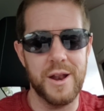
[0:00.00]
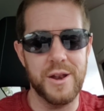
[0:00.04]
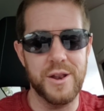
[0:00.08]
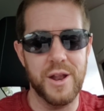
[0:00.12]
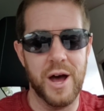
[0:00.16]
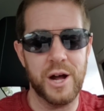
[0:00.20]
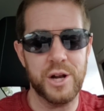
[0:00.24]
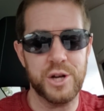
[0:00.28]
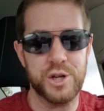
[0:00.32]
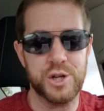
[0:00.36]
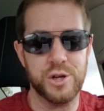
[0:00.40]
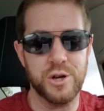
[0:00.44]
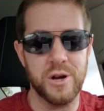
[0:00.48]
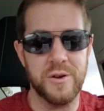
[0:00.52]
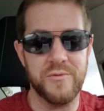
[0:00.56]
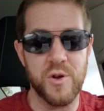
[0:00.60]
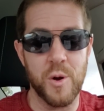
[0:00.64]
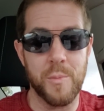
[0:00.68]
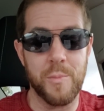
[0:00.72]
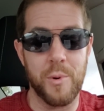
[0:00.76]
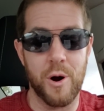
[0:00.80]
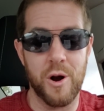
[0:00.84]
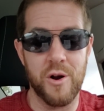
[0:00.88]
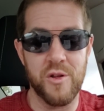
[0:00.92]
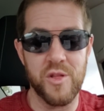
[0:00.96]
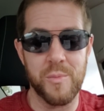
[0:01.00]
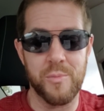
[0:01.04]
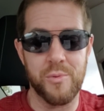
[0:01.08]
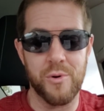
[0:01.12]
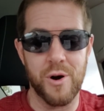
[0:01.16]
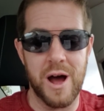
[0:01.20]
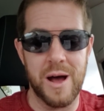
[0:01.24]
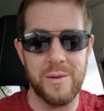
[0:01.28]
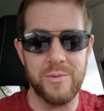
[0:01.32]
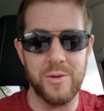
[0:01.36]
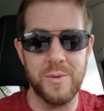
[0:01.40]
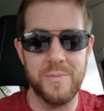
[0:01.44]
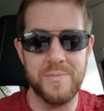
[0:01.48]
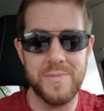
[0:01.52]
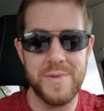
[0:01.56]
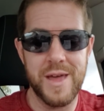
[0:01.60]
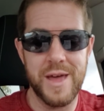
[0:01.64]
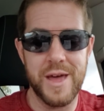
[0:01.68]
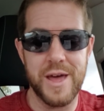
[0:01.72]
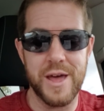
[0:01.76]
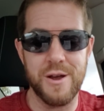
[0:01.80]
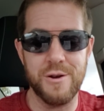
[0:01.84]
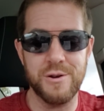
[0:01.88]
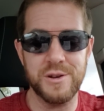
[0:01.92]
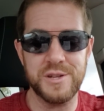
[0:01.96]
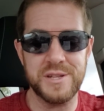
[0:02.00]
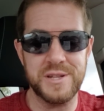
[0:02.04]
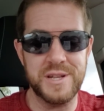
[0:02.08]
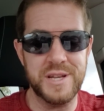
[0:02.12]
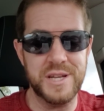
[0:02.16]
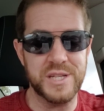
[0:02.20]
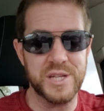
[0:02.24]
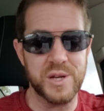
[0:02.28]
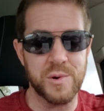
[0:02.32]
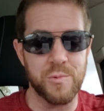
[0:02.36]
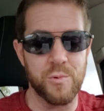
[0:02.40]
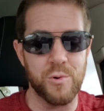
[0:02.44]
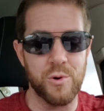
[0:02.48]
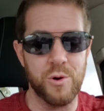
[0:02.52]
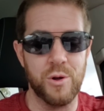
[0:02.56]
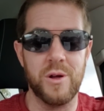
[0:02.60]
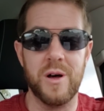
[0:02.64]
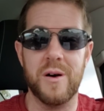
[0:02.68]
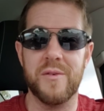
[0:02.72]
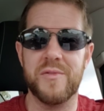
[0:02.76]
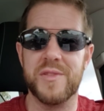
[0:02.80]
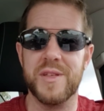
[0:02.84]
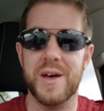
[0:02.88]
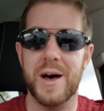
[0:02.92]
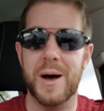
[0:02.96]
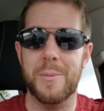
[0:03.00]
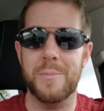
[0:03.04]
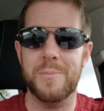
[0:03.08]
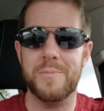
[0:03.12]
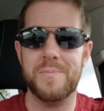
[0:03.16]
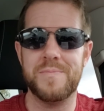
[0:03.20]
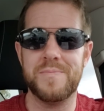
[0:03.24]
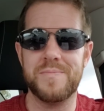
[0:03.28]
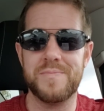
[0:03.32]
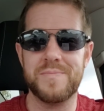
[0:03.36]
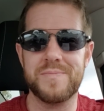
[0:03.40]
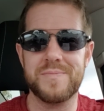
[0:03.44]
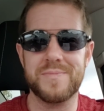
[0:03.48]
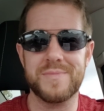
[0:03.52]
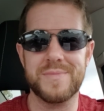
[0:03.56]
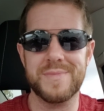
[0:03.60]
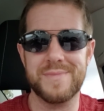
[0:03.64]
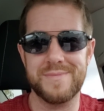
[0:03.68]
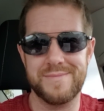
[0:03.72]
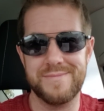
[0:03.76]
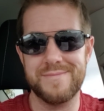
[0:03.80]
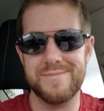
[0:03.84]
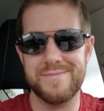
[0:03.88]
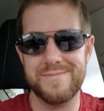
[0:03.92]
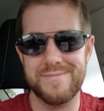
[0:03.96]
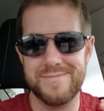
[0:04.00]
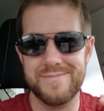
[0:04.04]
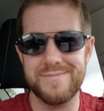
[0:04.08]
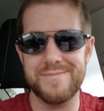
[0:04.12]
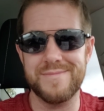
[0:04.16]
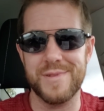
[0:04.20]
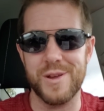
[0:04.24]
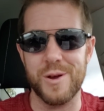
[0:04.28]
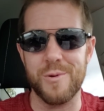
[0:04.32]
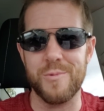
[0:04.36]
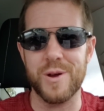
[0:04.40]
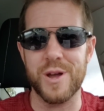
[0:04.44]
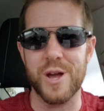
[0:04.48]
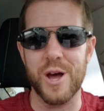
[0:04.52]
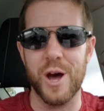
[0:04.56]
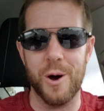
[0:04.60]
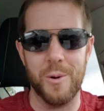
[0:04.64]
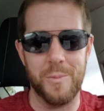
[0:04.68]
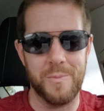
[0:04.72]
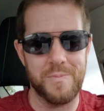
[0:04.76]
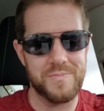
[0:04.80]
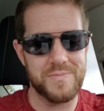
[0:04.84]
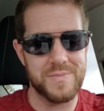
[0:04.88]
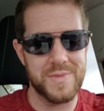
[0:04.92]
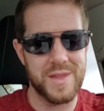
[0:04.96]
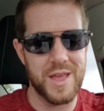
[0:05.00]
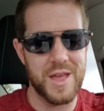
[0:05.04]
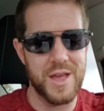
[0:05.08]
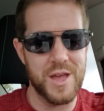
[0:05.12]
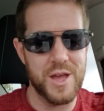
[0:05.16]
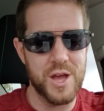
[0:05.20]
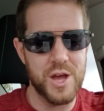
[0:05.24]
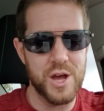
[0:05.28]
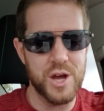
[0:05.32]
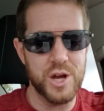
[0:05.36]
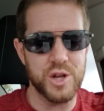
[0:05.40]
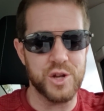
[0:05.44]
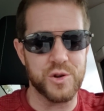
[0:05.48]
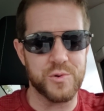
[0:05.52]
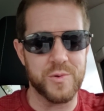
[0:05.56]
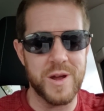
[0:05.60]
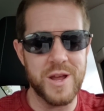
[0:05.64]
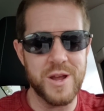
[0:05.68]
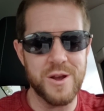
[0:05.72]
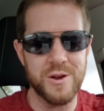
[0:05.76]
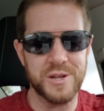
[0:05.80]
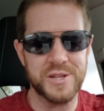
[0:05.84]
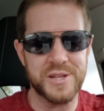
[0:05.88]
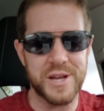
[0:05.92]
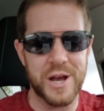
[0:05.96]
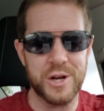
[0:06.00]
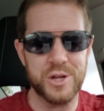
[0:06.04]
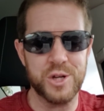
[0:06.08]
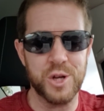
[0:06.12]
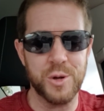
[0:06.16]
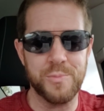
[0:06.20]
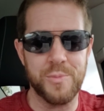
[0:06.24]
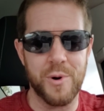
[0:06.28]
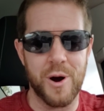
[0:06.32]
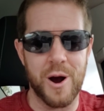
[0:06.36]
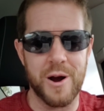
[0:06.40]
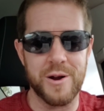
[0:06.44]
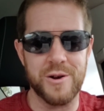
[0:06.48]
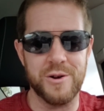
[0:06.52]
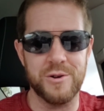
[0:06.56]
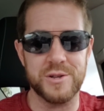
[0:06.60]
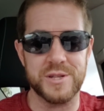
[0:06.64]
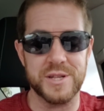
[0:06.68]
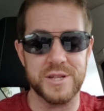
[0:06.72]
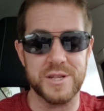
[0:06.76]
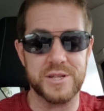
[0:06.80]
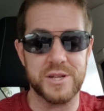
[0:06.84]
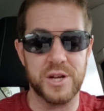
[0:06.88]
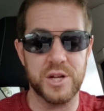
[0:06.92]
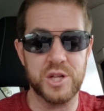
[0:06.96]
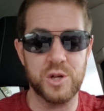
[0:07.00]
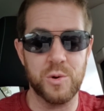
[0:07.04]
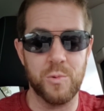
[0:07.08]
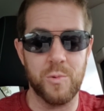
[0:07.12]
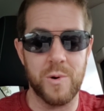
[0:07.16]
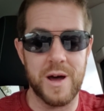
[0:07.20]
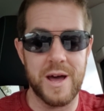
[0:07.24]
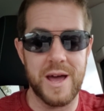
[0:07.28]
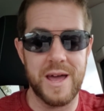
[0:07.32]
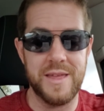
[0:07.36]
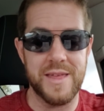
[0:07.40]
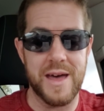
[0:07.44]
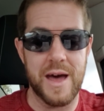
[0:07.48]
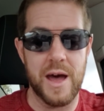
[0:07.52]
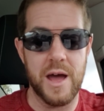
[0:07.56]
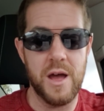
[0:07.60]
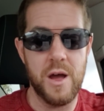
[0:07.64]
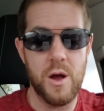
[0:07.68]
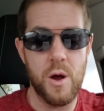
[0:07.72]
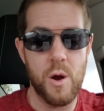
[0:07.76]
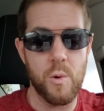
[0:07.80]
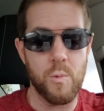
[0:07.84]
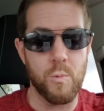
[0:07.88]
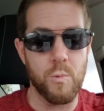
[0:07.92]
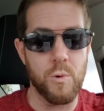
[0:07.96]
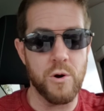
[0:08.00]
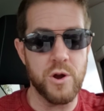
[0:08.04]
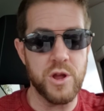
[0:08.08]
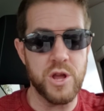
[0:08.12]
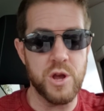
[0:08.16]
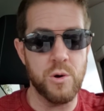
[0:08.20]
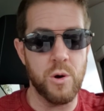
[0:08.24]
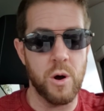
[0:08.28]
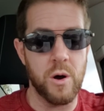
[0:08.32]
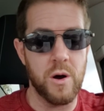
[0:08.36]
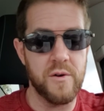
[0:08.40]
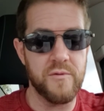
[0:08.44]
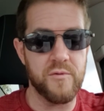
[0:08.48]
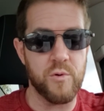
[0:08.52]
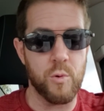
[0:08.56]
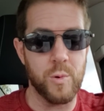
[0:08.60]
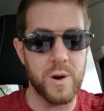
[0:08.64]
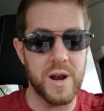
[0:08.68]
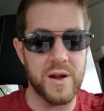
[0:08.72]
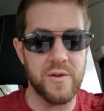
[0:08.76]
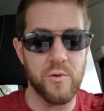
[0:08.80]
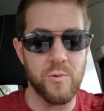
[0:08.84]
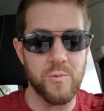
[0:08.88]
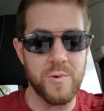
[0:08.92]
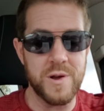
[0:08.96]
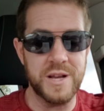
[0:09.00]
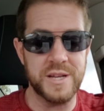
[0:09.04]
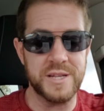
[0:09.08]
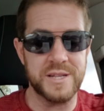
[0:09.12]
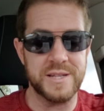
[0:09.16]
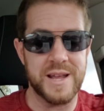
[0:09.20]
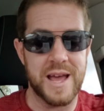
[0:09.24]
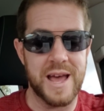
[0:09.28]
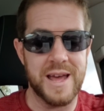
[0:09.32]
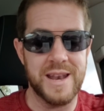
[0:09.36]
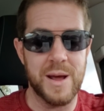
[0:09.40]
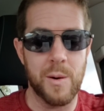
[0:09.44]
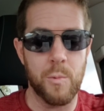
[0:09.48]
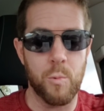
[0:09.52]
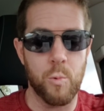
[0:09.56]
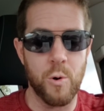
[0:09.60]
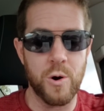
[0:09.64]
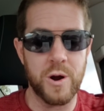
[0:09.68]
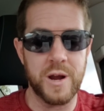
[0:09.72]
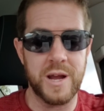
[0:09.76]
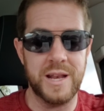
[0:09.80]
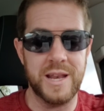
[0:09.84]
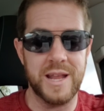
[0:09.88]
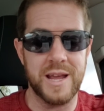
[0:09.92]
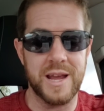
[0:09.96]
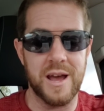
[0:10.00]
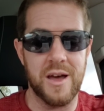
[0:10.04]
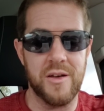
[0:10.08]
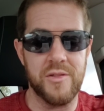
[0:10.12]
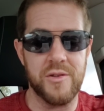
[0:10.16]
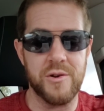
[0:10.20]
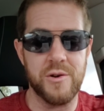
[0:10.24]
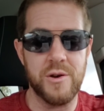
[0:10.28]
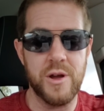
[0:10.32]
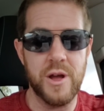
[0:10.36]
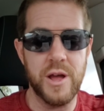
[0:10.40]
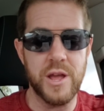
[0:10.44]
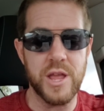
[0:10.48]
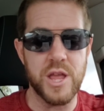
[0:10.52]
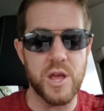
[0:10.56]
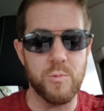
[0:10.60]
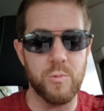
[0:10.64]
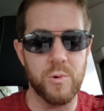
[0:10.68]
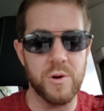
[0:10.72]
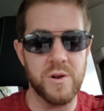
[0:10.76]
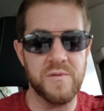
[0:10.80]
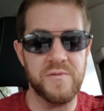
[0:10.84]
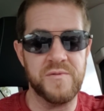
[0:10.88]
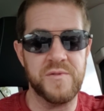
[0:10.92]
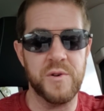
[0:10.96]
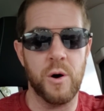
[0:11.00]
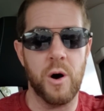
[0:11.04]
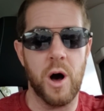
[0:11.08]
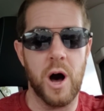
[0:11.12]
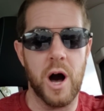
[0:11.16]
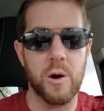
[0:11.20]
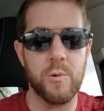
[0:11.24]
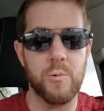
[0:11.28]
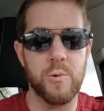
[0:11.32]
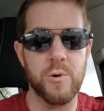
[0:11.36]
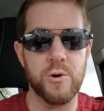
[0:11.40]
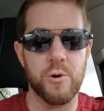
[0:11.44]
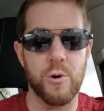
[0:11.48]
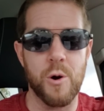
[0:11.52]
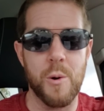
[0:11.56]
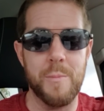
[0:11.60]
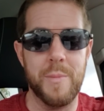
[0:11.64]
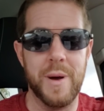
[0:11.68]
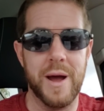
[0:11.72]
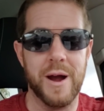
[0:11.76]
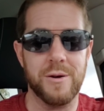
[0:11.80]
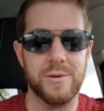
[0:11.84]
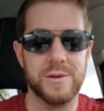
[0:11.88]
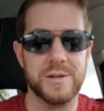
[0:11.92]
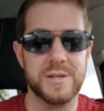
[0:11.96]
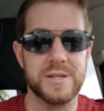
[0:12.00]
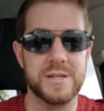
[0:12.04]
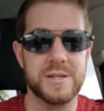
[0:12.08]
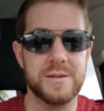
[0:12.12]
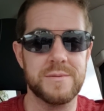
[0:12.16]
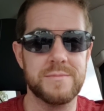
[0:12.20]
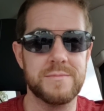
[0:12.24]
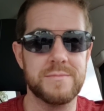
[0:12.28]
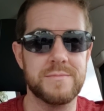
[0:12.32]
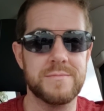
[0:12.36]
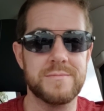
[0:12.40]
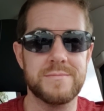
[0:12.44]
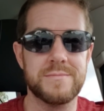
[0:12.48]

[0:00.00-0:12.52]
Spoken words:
Not sure if you're part of the problem? Here's an easy rule of thumb. Here we go. Treat your sexual partners in such a way that were you, for whatever reason, to end up working together, you wouldn't feel awkward or embarrassed.